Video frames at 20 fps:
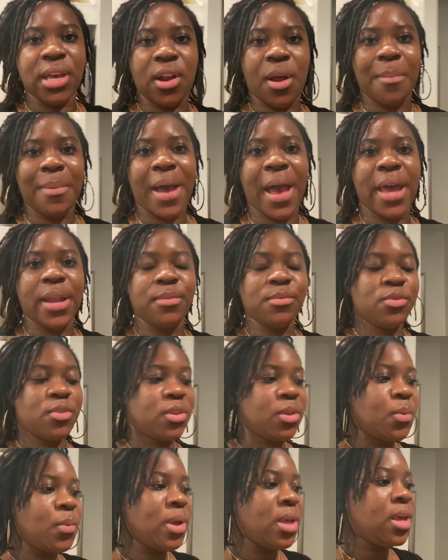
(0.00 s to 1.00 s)
my items for
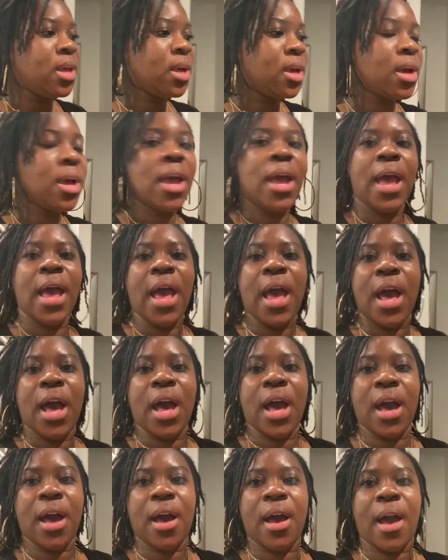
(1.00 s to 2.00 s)
the week.
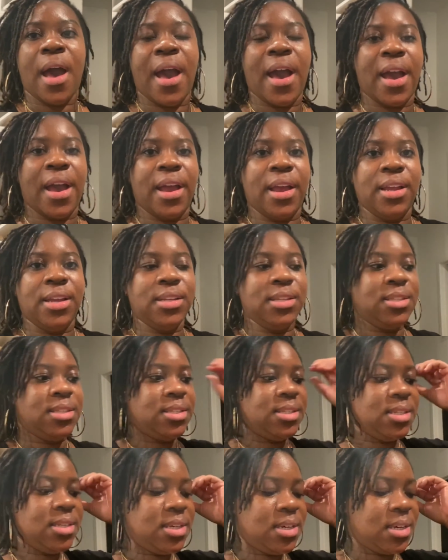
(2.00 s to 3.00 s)
I
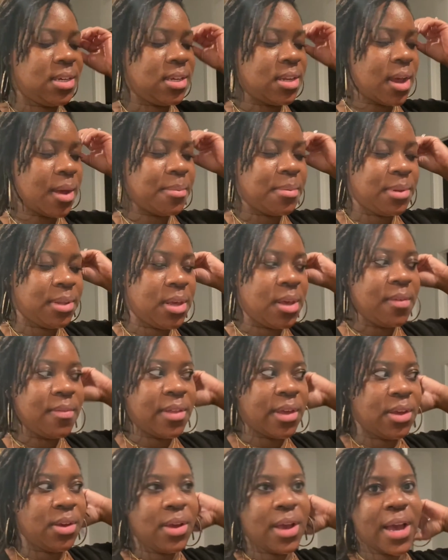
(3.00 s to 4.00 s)
believe,
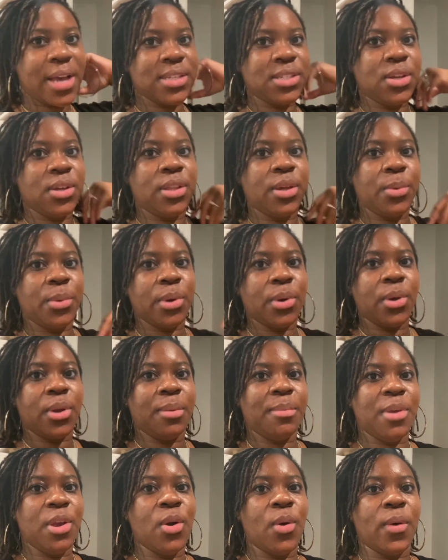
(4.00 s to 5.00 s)
let you guys know that we're going to
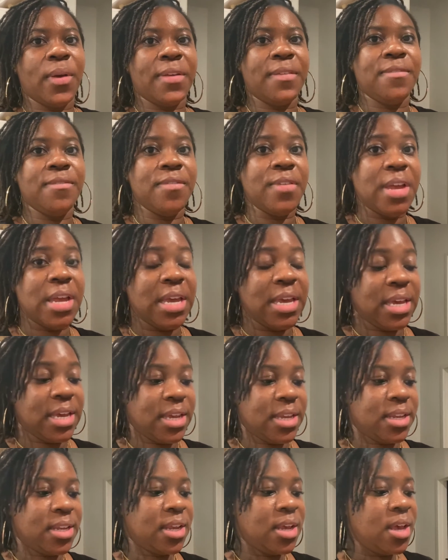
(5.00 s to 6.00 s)
be going
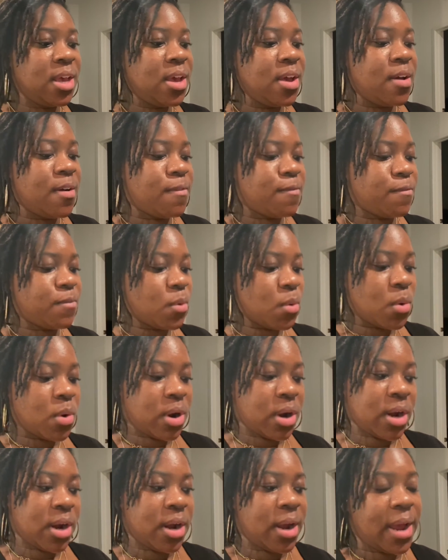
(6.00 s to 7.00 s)
vegan
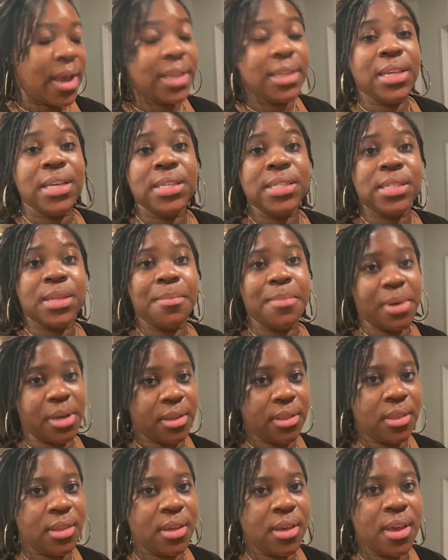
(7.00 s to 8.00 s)
for at least a
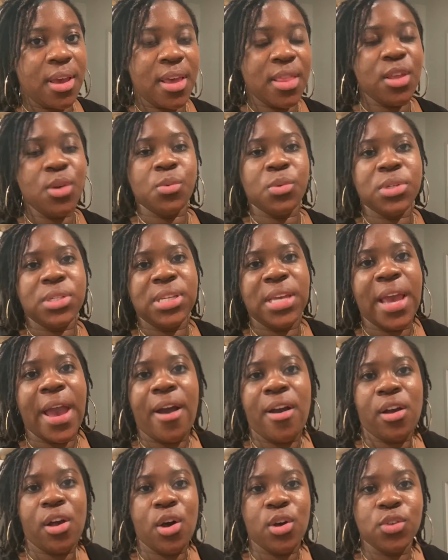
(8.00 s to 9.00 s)
month, and then we'll see
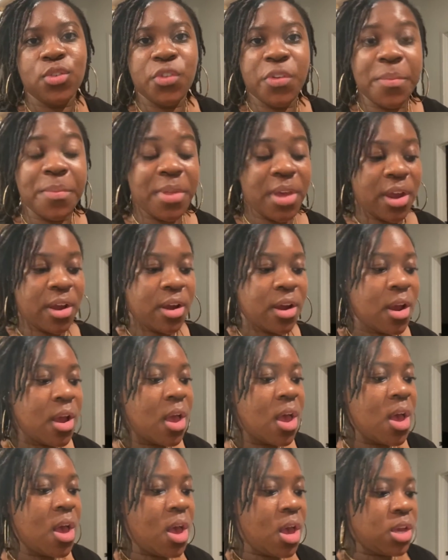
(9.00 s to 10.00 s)
how it goes from there.
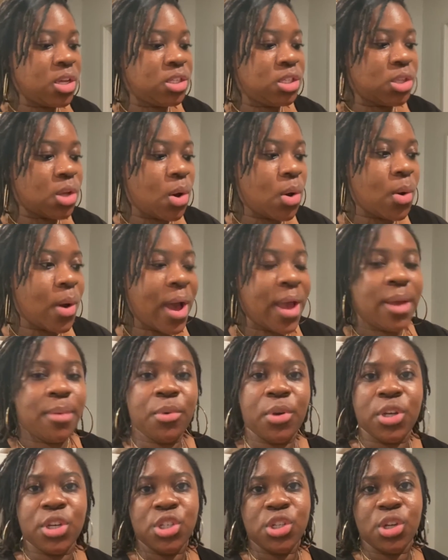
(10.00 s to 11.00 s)
So I am
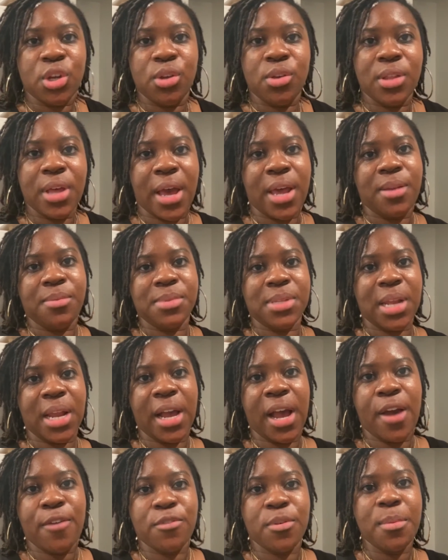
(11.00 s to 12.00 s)
going to show you the items that I
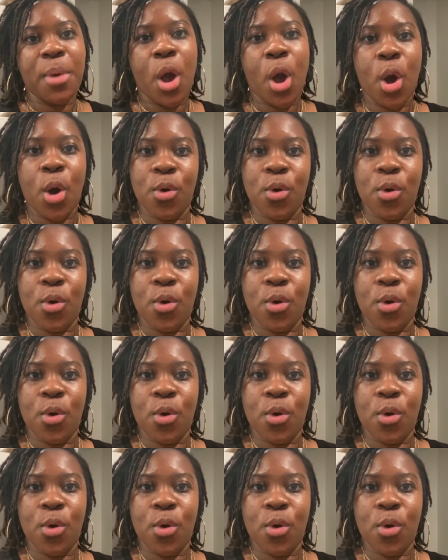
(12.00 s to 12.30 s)
got from Whole